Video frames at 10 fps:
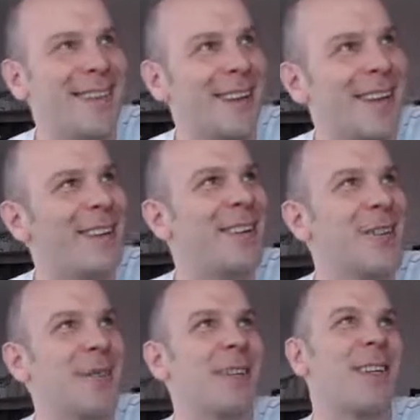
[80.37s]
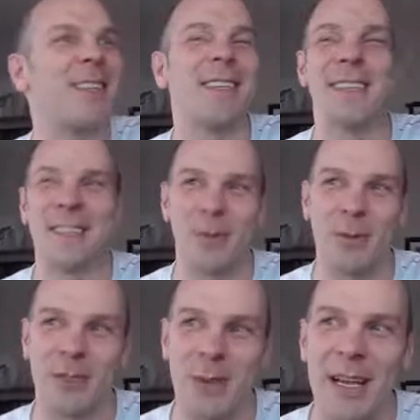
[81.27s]
today, don't forget to hit
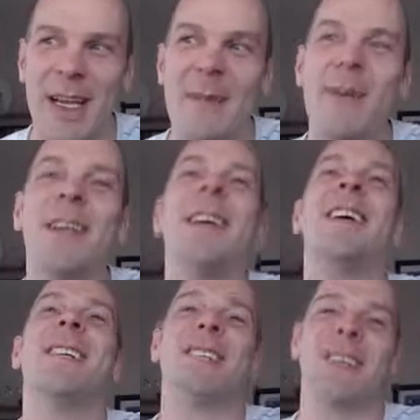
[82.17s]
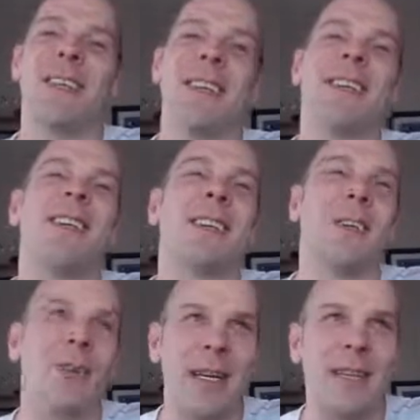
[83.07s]
subscribe so you get all the
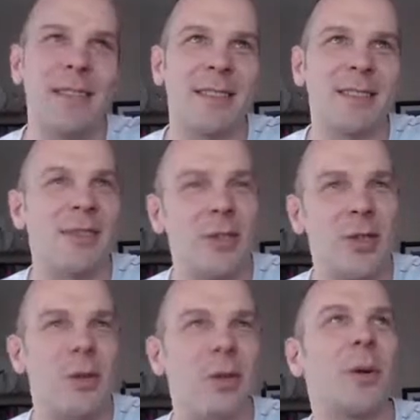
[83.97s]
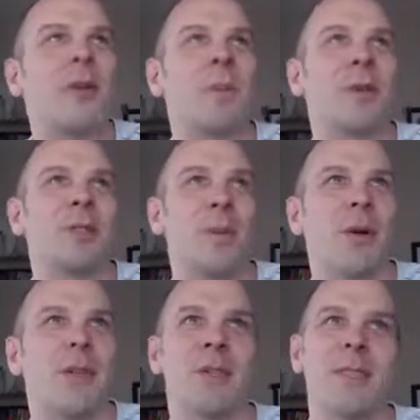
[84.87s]
greatest new QuickBooks
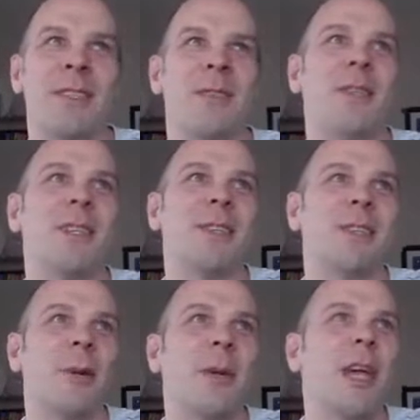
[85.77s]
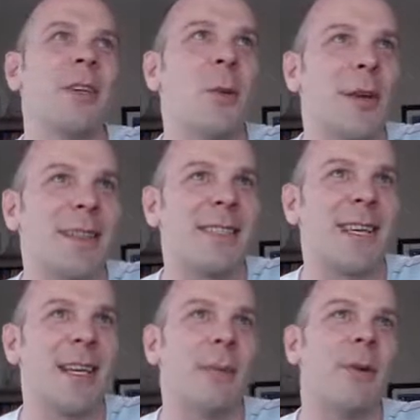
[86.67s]
point of sale videos coming at you all the
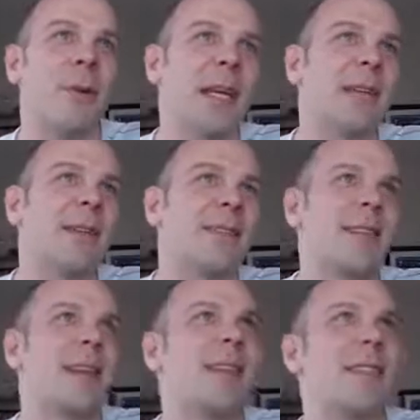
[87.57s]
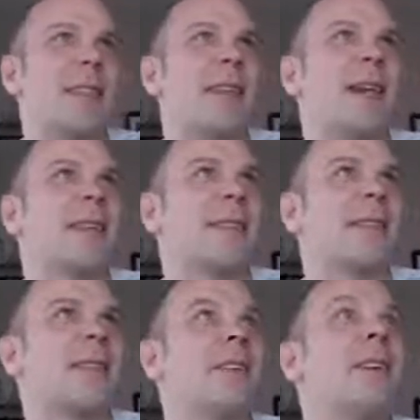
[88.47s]
time. Okay, let's get into this.
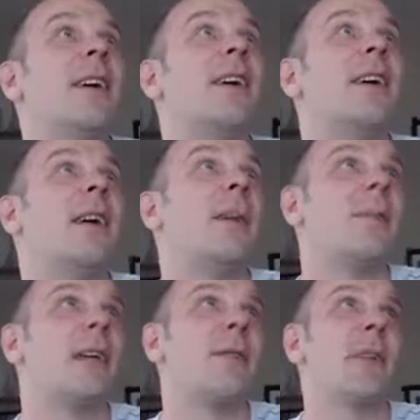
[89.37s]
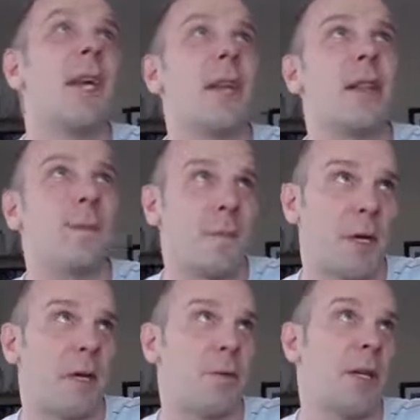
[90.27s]
I'm going to have you head on the
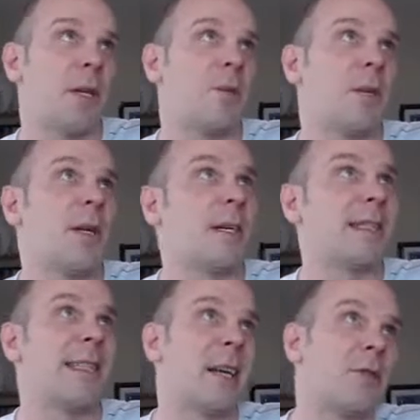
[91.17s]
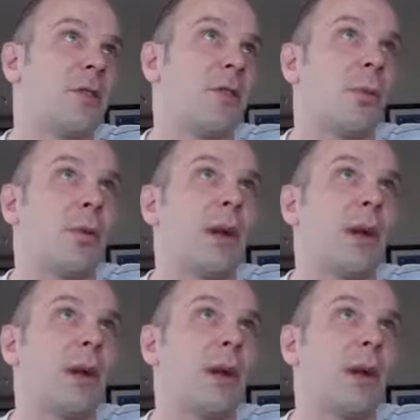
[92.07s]
file menu right on down to